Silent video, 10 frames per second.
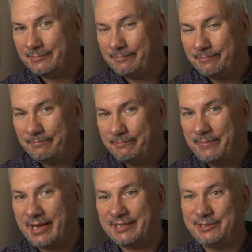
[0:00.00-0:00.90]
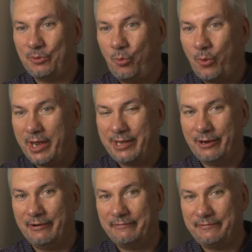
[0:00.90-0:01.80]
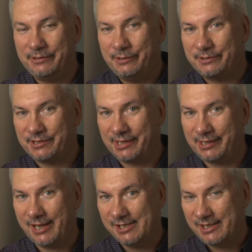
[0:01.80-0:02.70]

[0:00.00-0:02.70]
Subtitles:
the best way of using